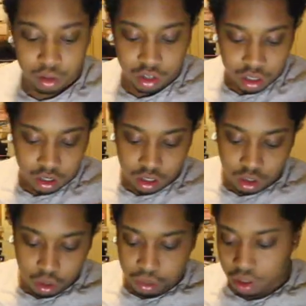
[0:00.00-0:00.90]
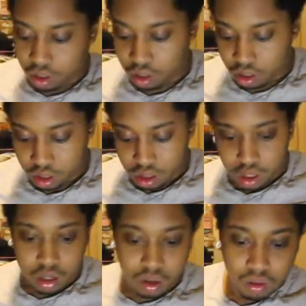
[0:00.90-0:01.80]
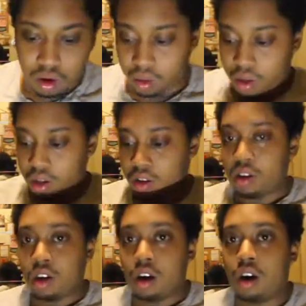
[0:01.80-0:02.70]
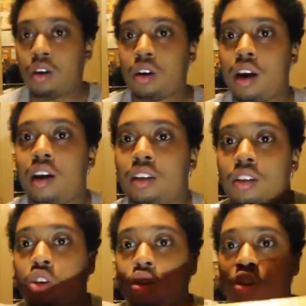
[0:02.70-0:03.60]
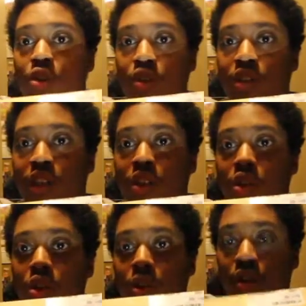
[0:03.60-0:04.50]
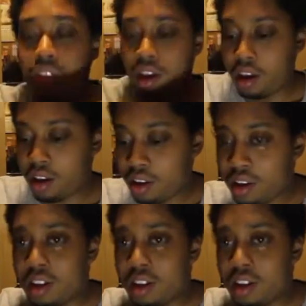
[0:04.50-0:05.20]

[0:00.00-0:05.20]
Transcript: Slip this open. Where are we? Okay, you got the Corsair logo on there.